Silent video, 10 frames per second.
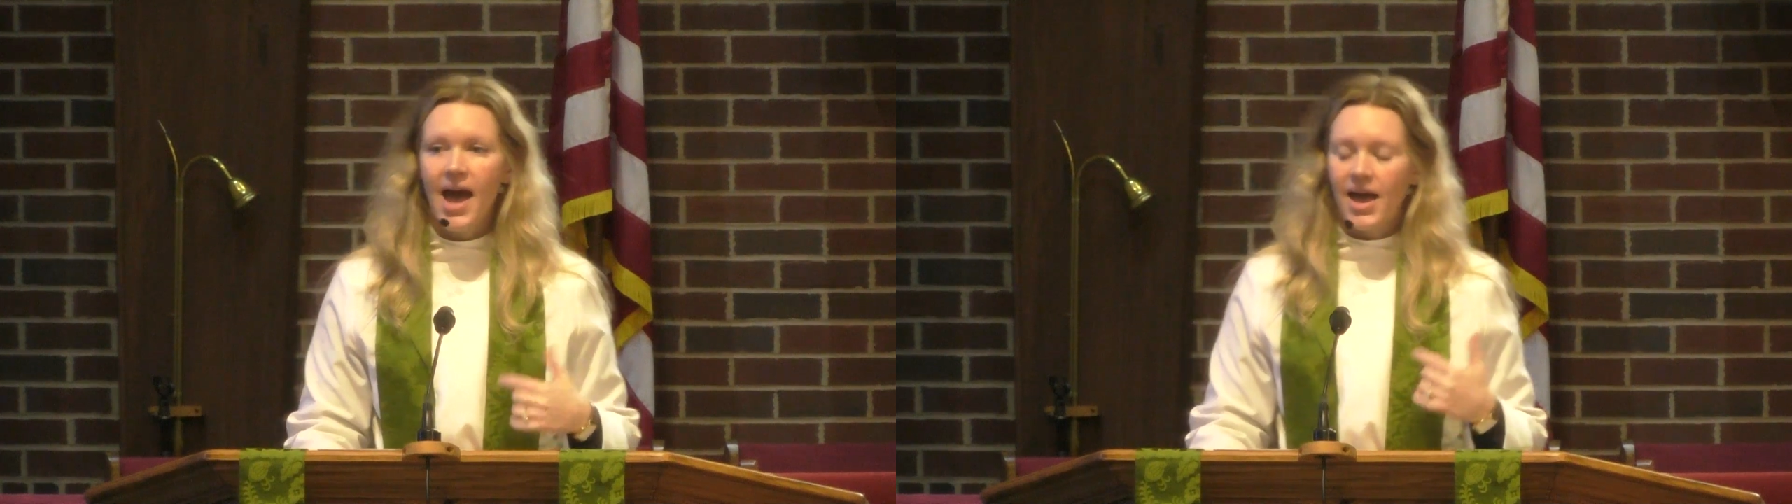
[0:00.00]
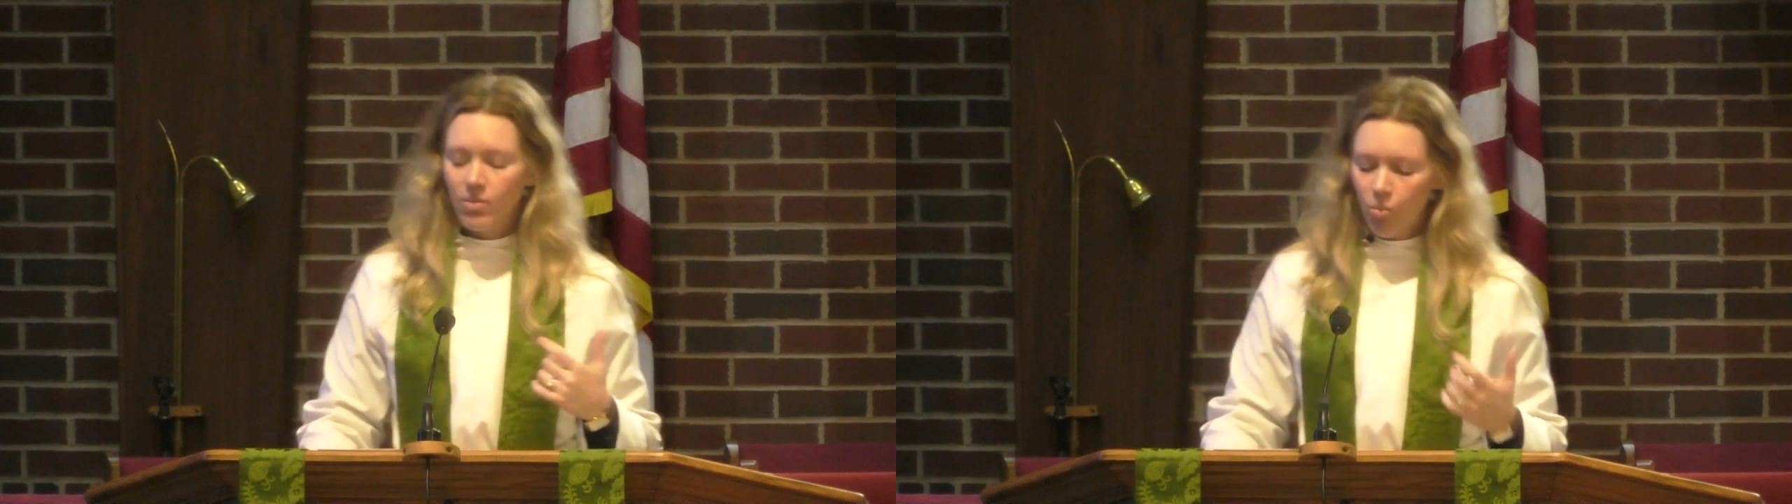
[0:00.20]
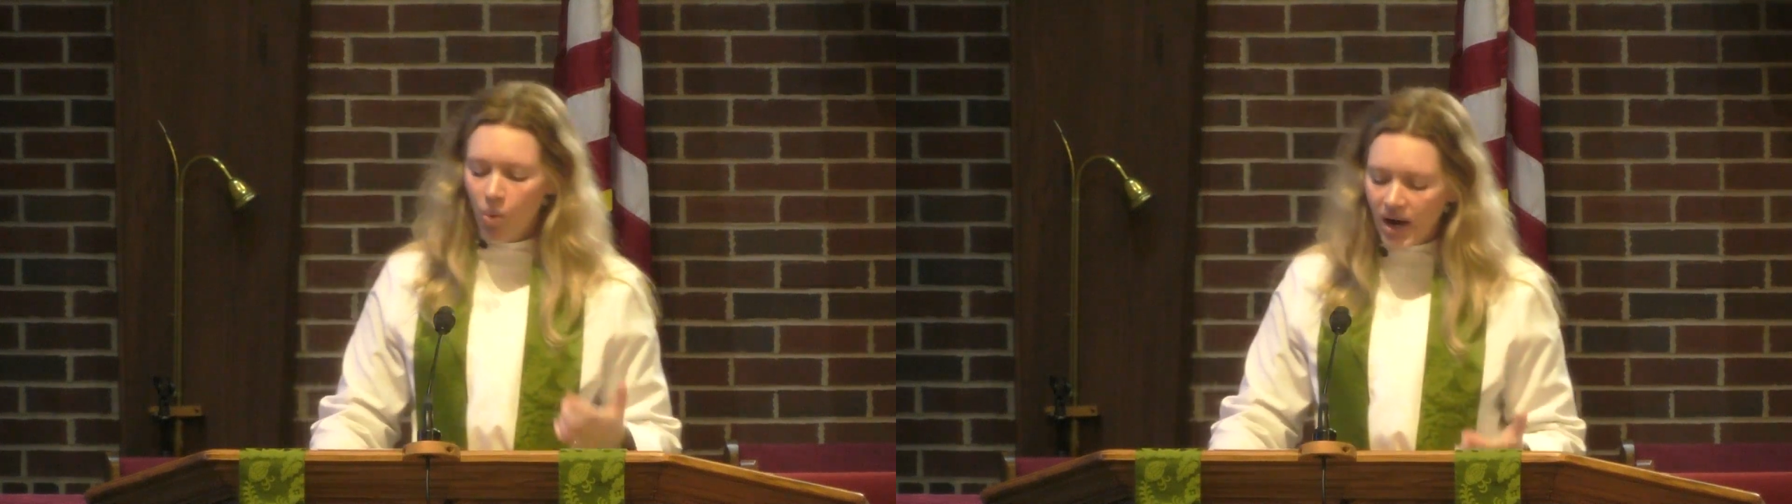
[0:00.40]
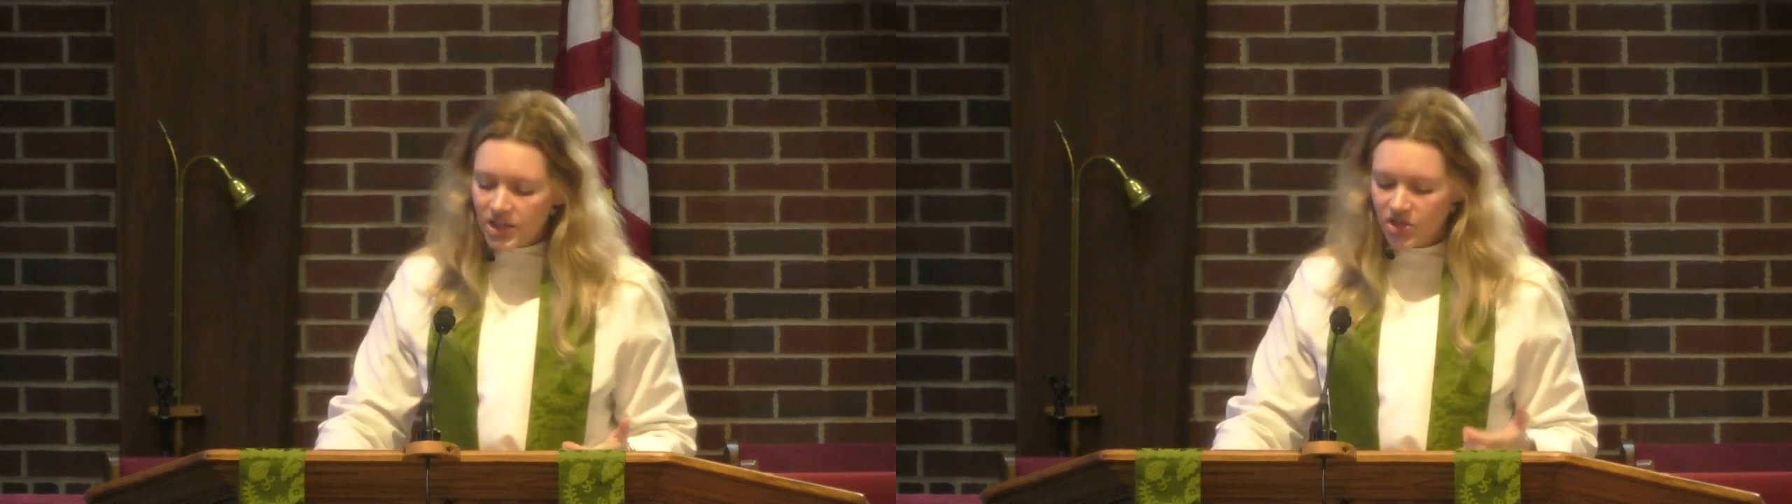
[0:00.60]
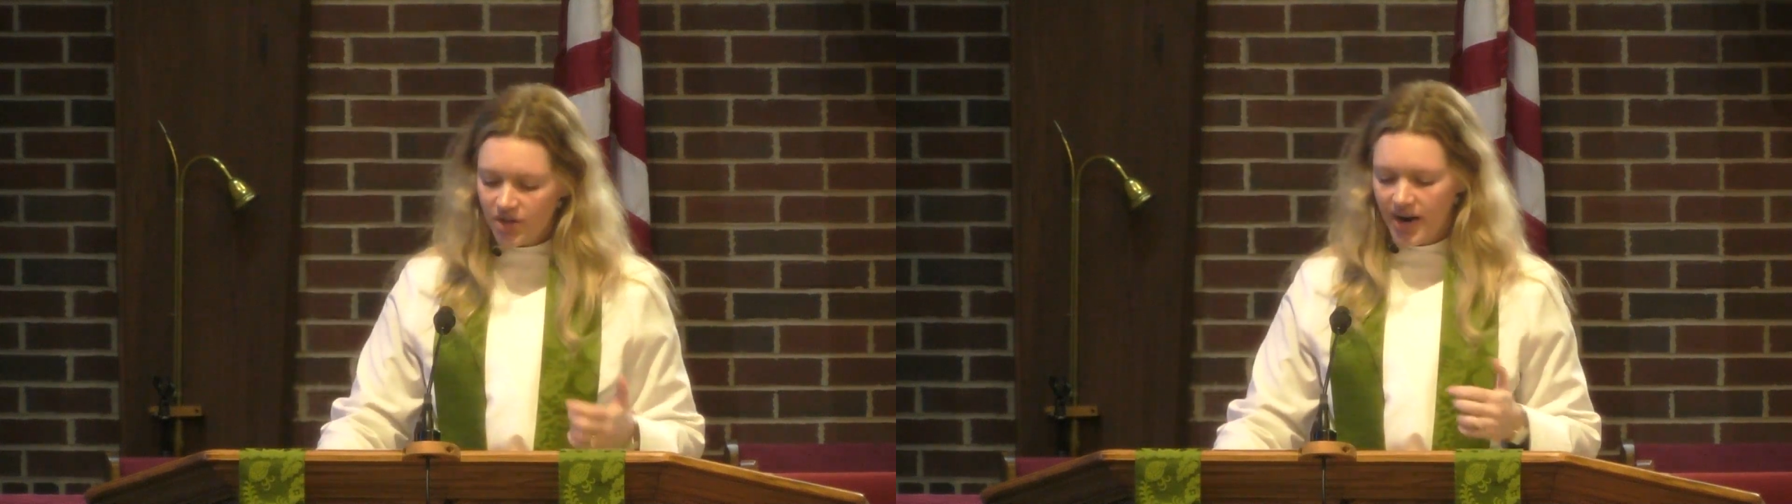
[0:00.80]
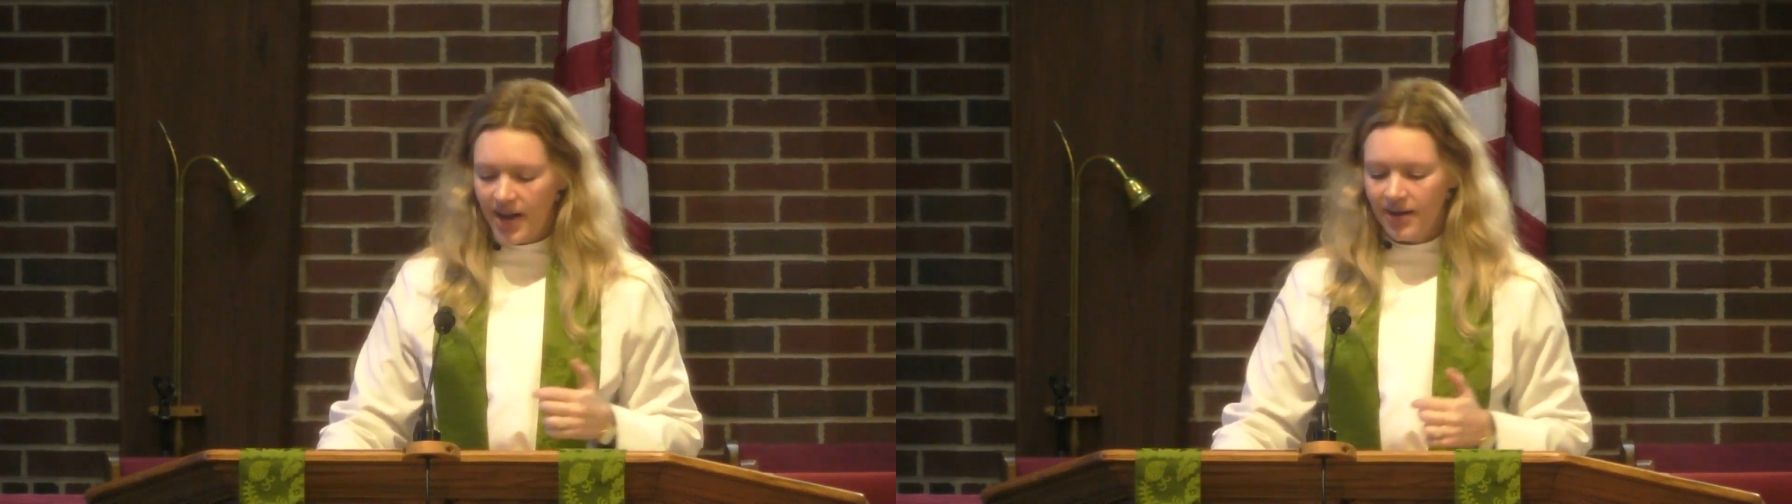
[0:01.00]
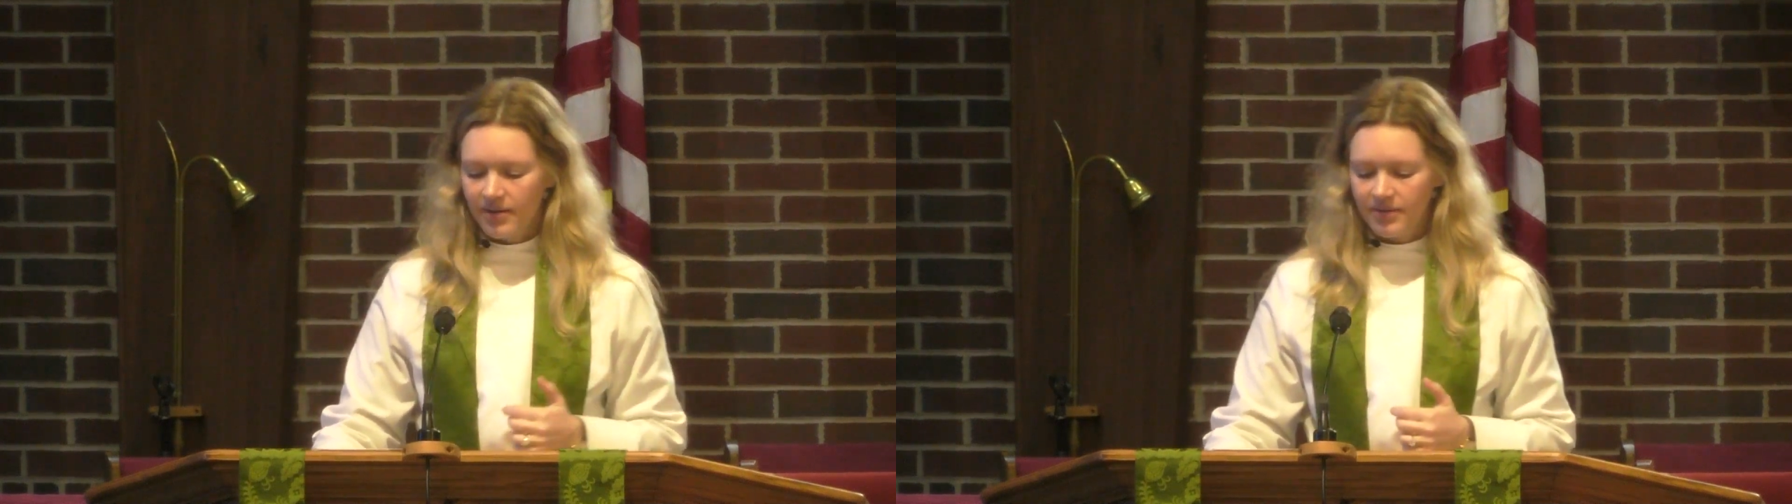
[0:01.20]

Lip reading: and wondering,